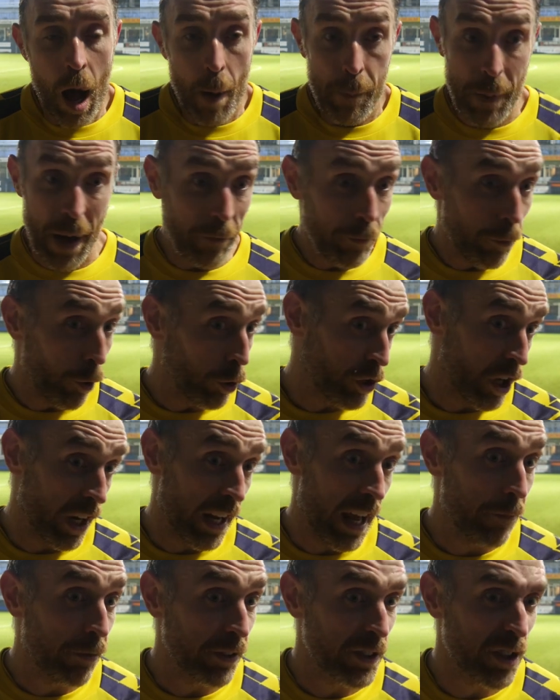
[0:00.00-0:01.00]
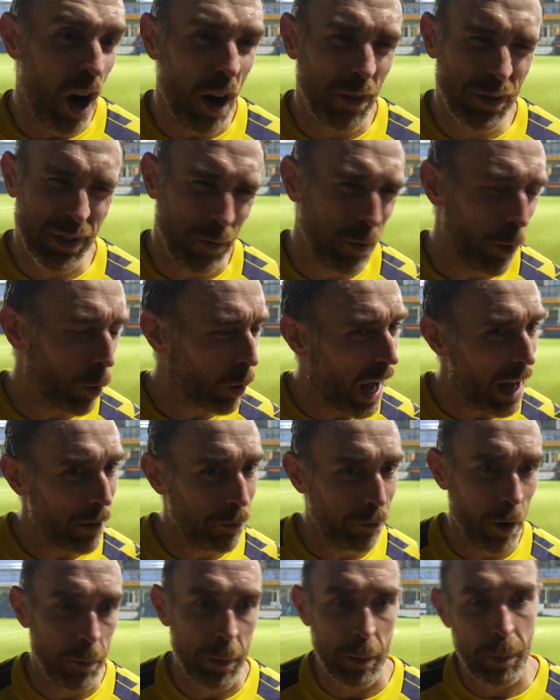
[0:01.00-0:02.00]
but unfortunately, end for Toss, I feel gutted
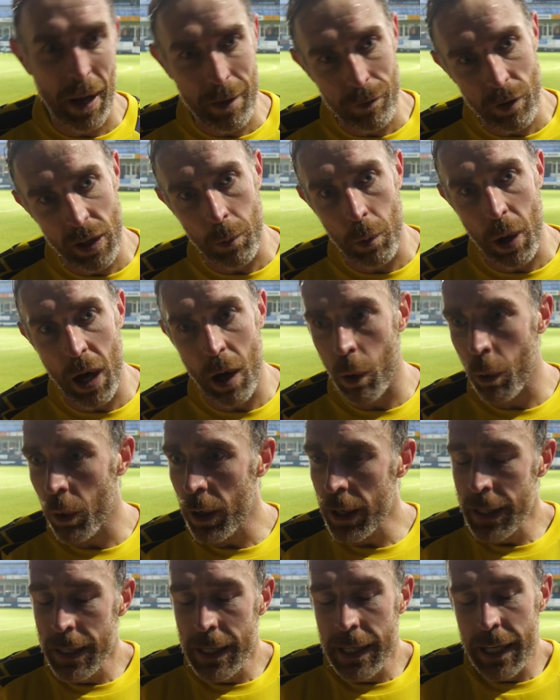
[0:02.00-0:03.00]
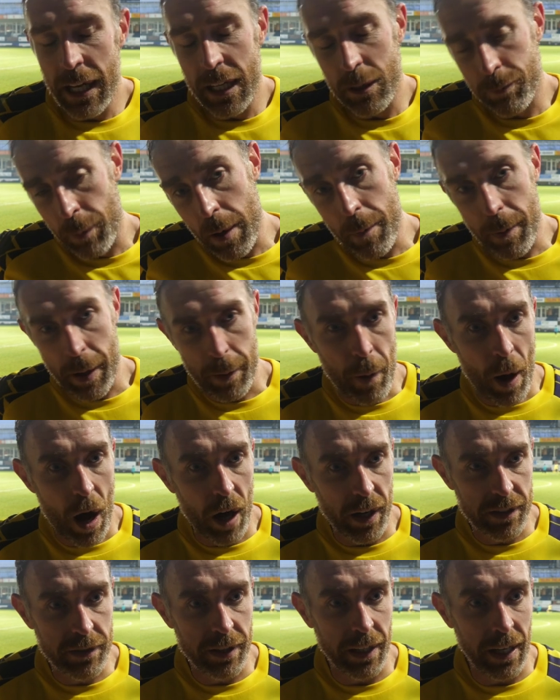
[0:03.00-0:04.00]
for him. He played really well. He's been a big
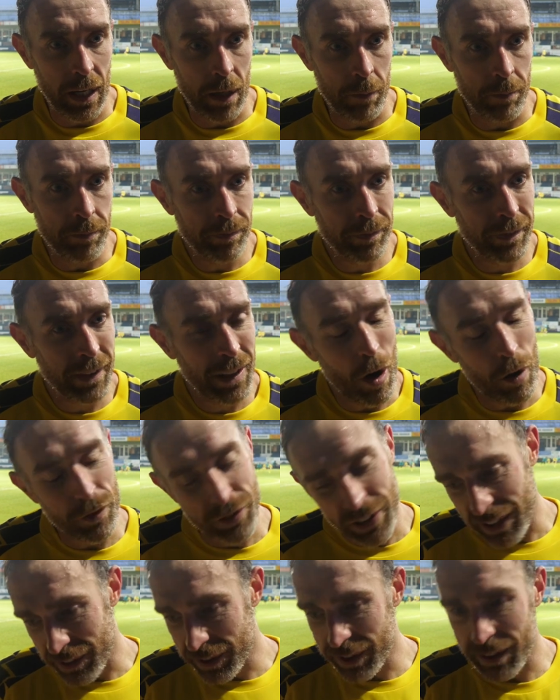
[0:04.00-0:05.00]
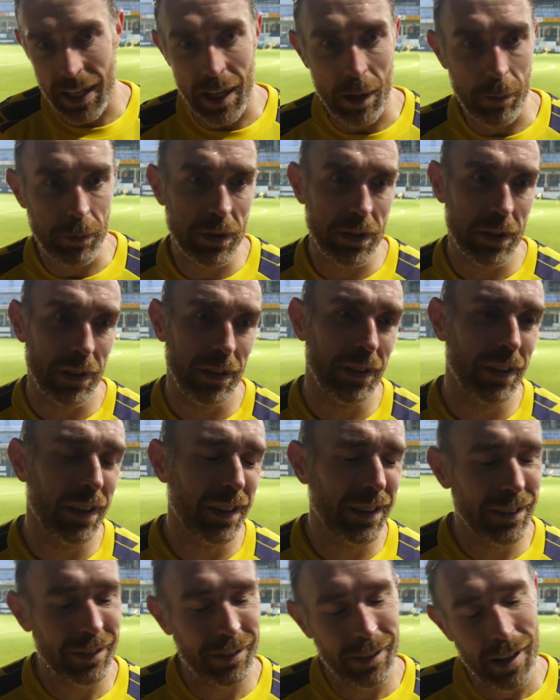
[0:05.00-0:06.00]
part of the team. Obviously, he slipped.
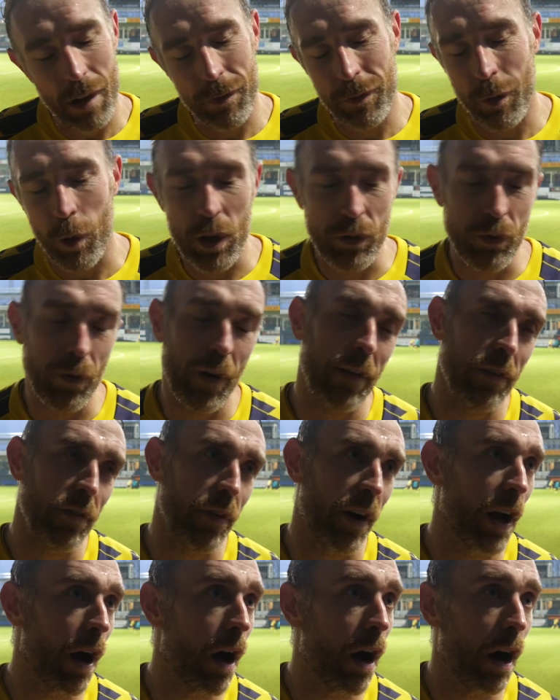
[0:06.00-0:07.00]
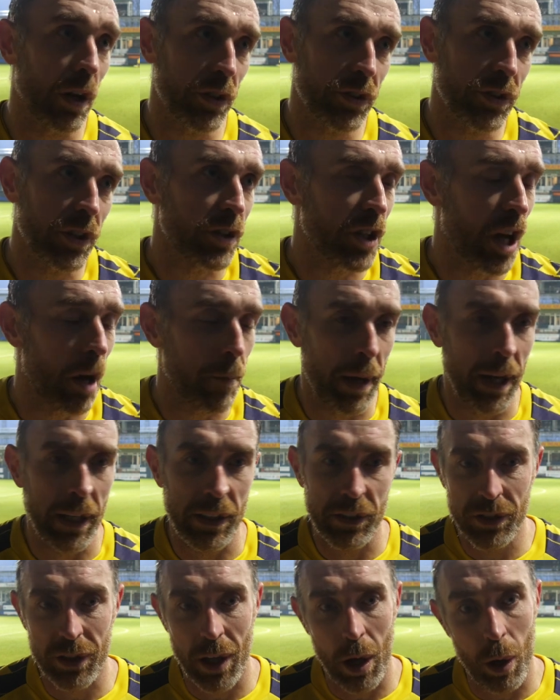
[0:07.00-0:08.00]
I thought it was very, very harsh. Do you know what I
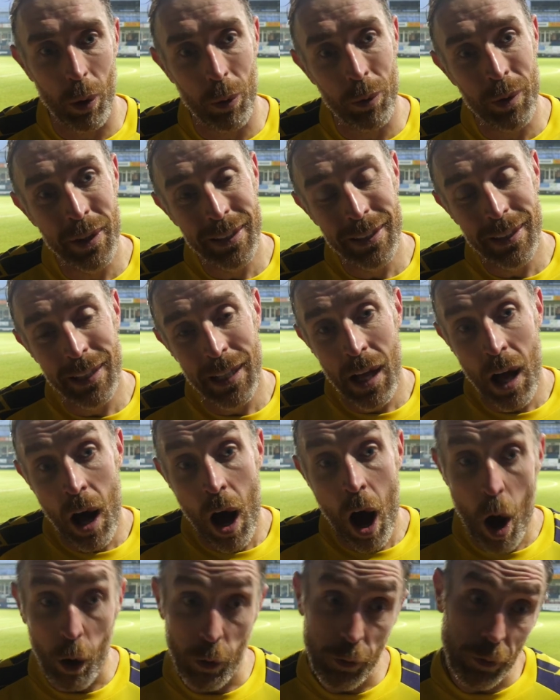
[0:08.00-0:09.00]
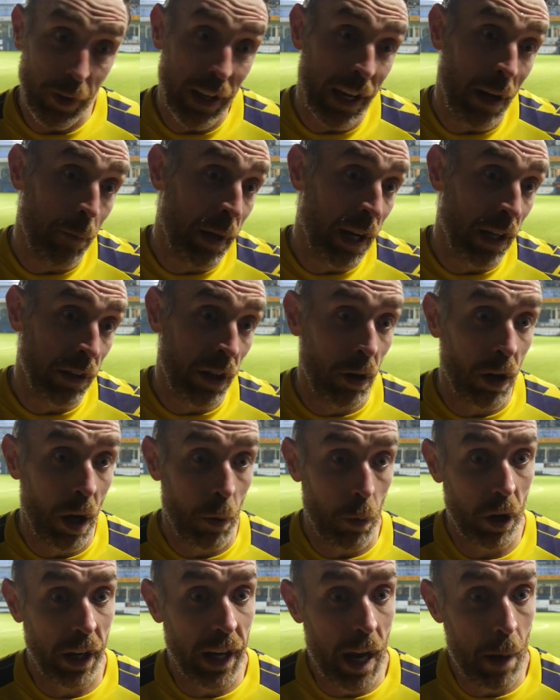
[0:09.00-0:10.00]
mean? So, hopefully, I mean, I don't know
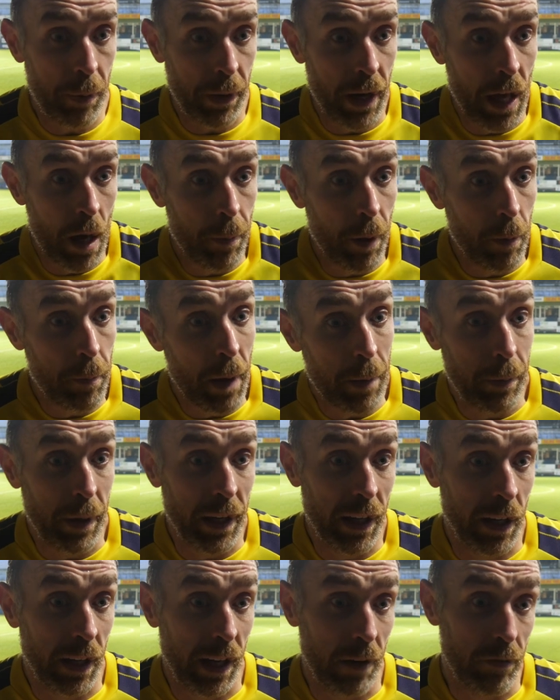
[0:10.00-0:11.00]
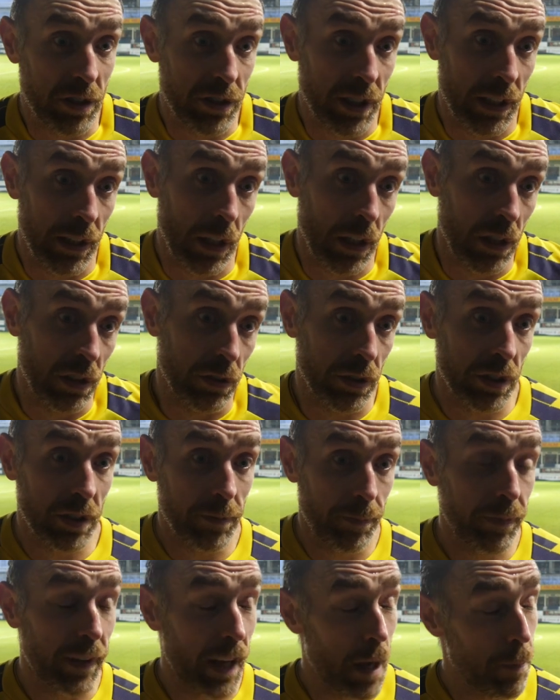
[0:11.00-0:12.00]
what can happen there, but maybe it can get rescinded because
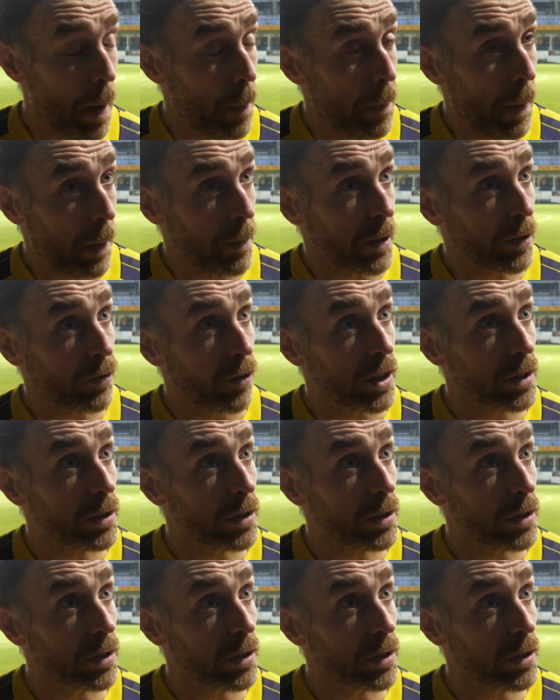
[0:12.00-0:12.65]
it'd be a big miss for